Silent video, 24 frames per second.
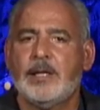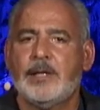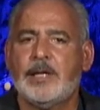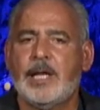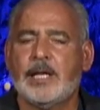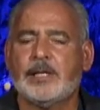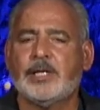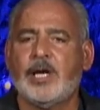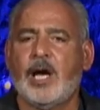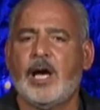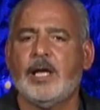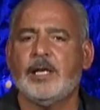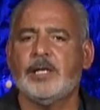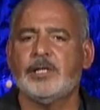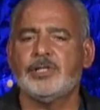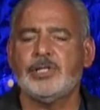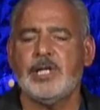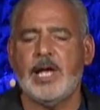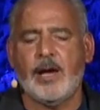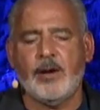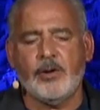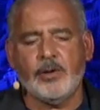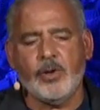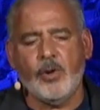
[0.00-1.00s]
that God is
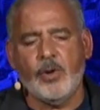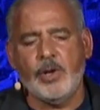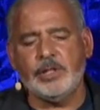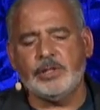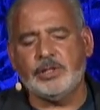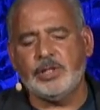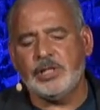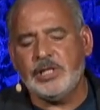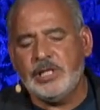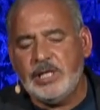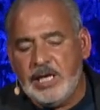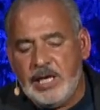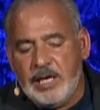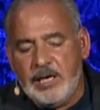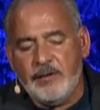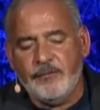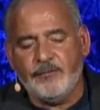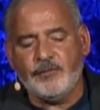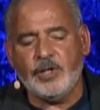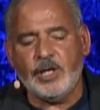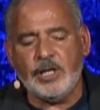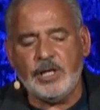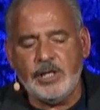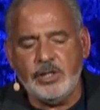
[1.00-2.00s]
now going to
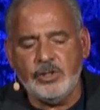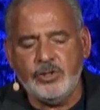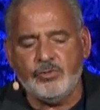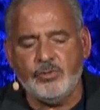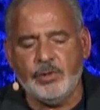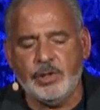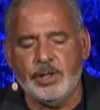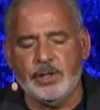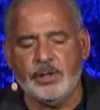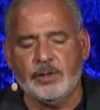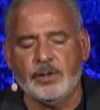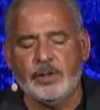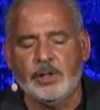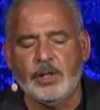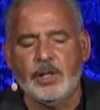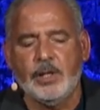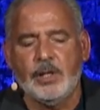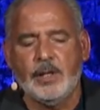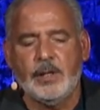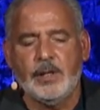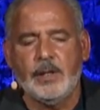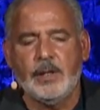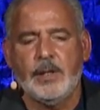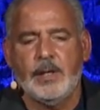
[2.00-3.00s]
give to Israel
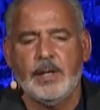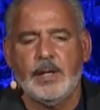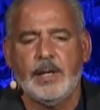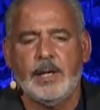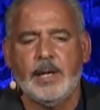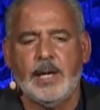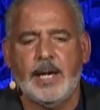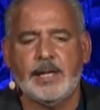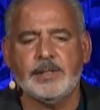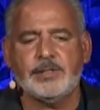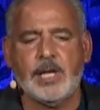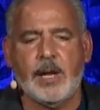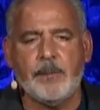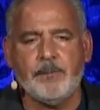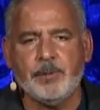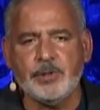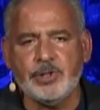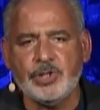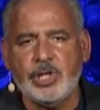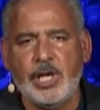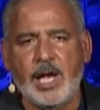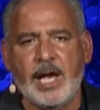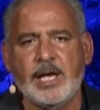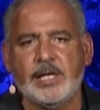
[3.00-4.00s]
as they
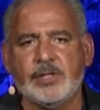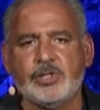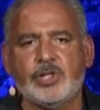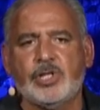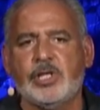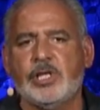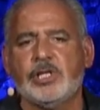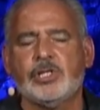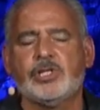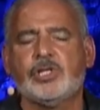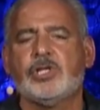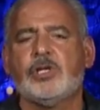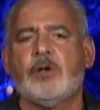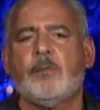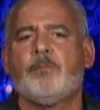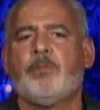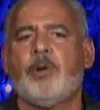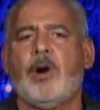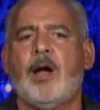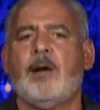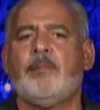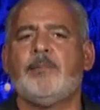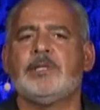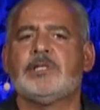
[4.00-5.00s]
possess this
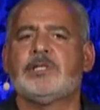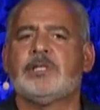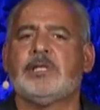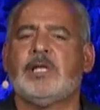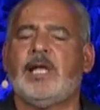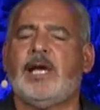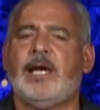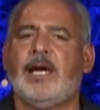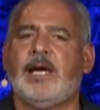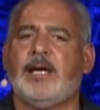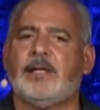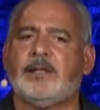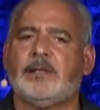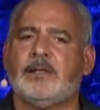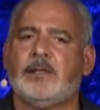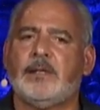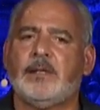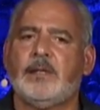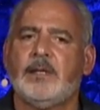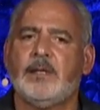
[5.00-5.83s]
promised land.